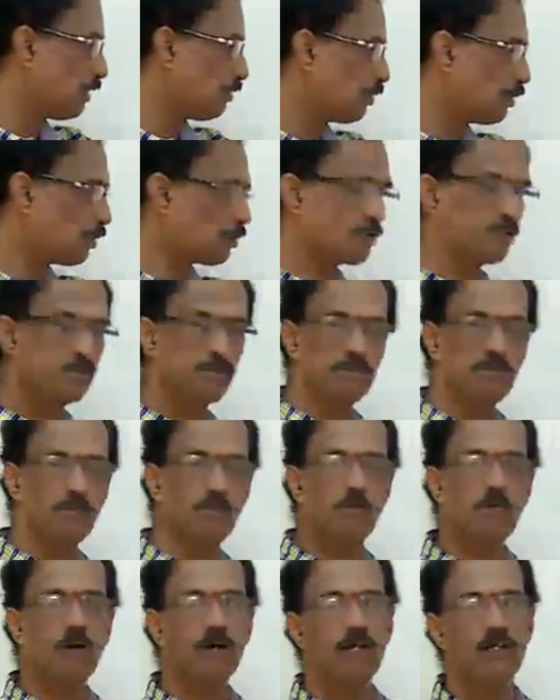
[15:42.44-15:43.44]
to
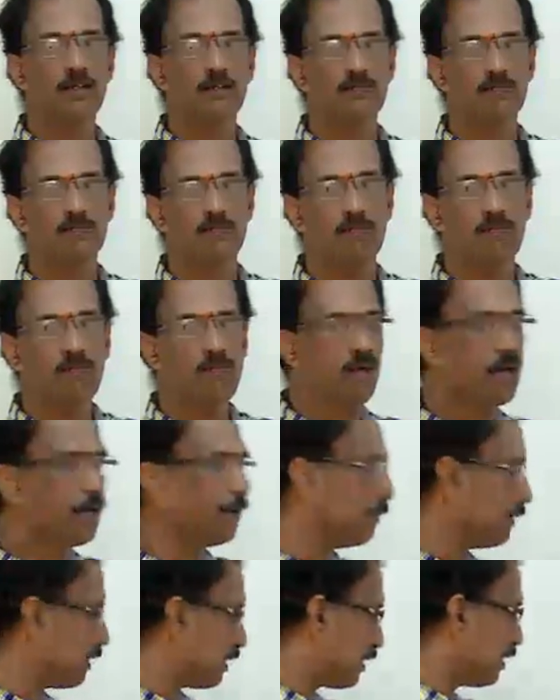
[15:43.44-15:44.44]
1 format.
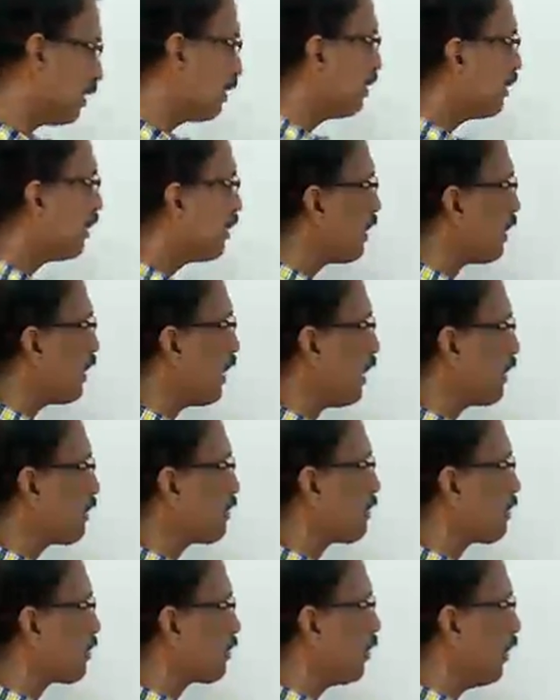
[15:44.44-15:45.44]
X
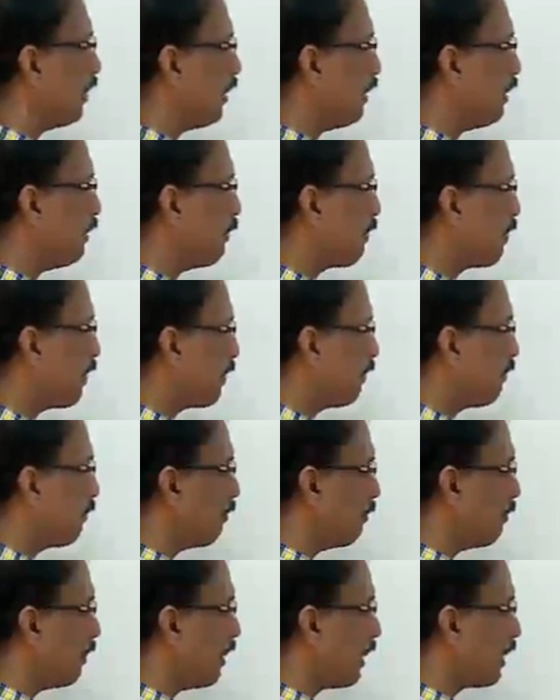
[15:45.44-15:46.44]
square by
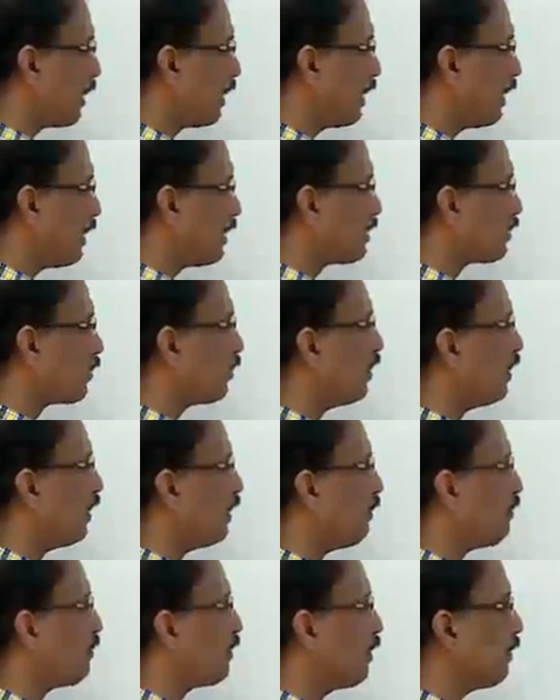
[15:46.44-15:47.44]
a square
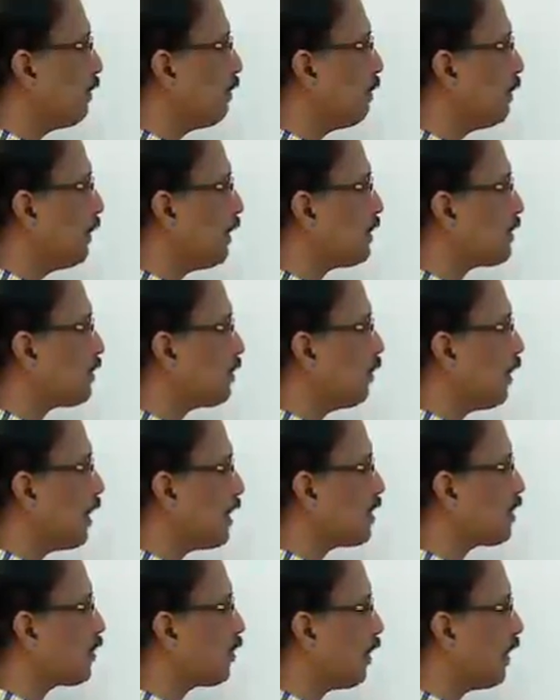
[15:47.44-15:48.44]
plus y
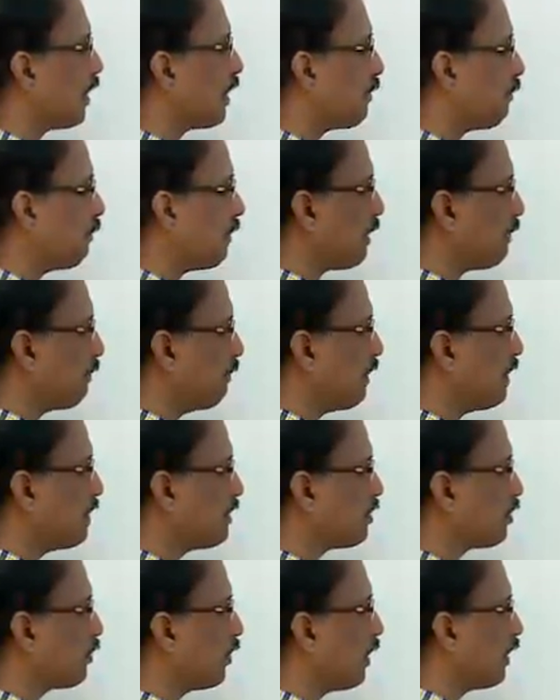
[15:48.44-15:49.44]
square by b
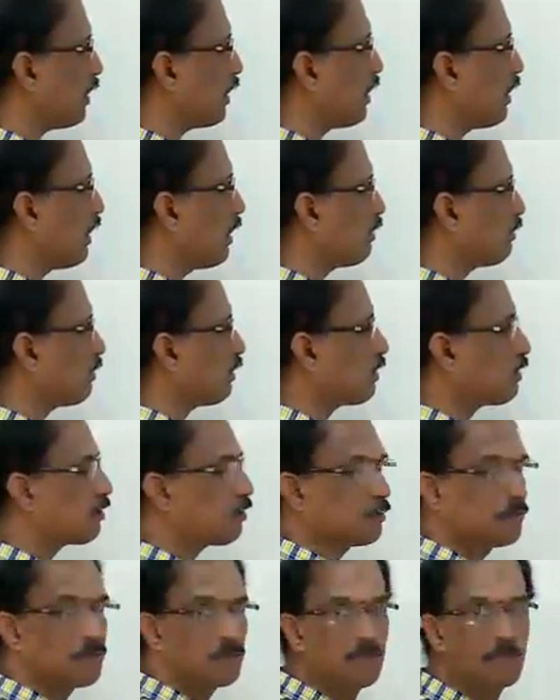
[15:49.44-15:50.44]
square equal to
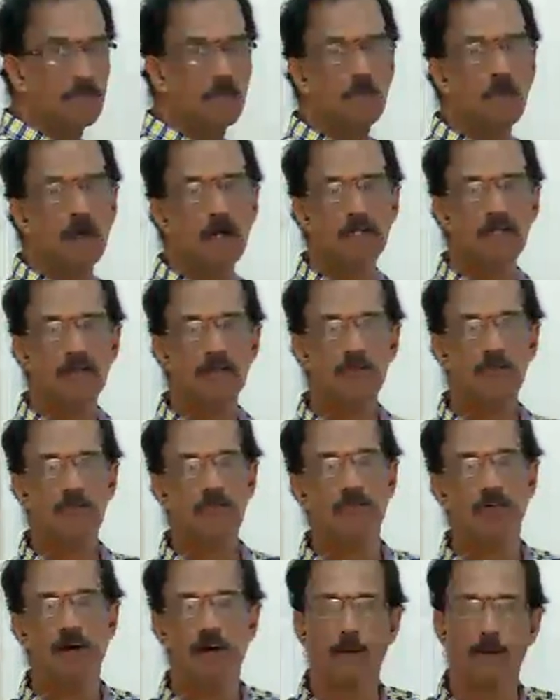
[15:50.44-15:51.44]
1
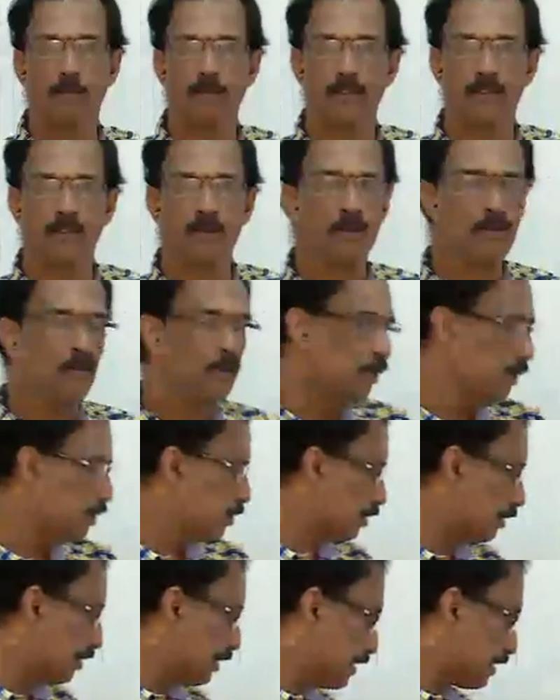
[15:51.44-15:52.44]
format. So,
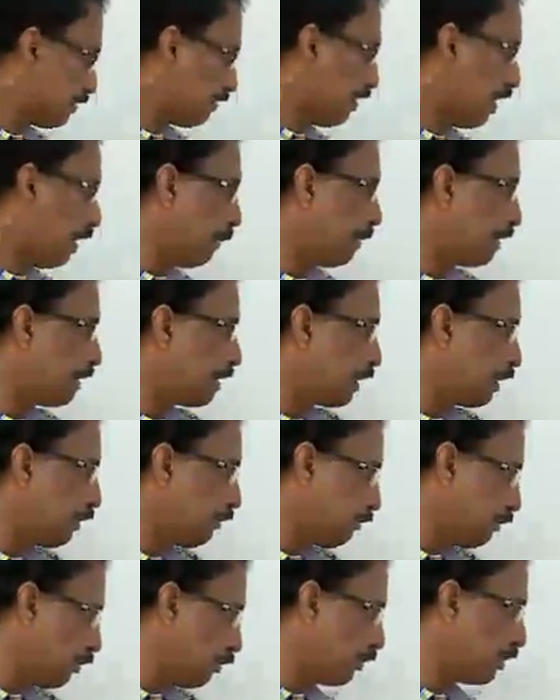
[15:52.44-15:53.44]
this format if you
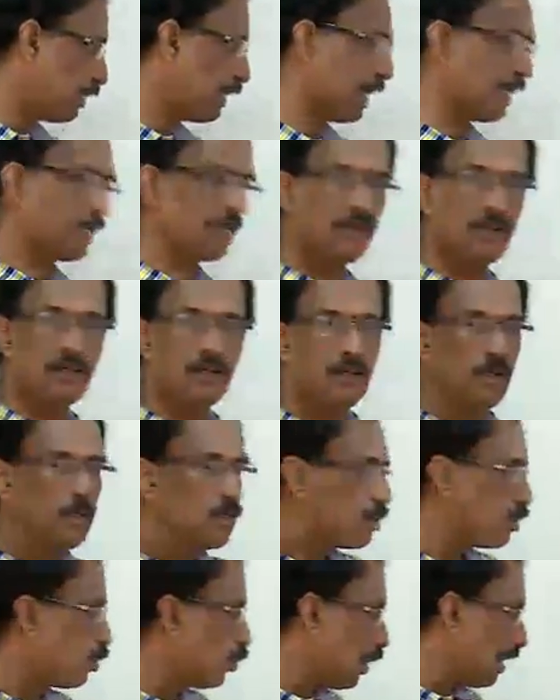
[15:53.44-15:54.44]
get, so
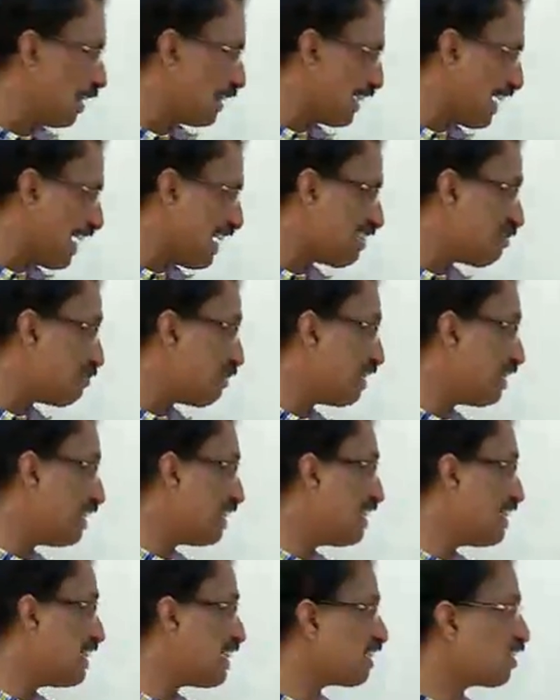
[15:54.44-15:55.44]
what can be the
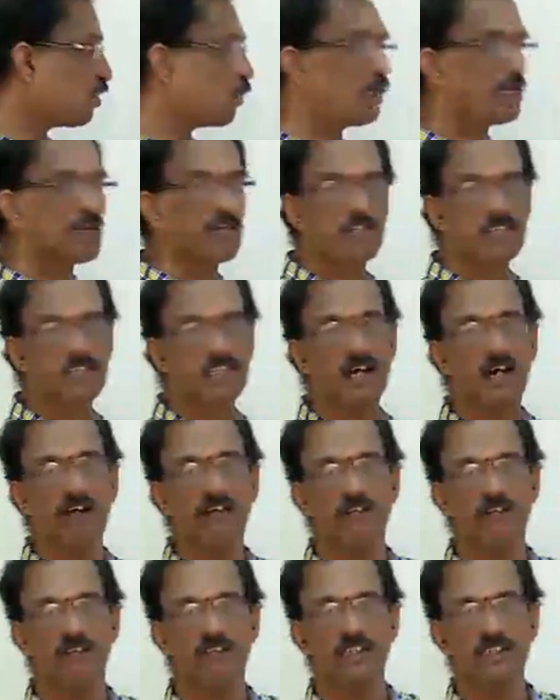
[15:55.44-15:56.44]
equation of
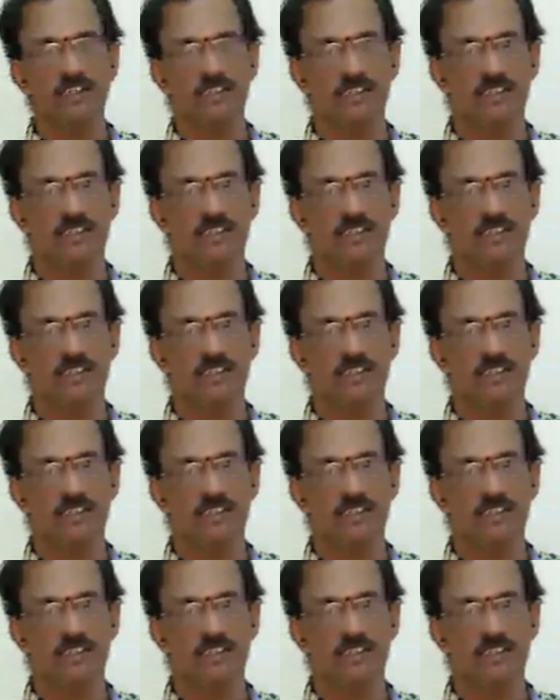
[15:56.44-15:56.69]
this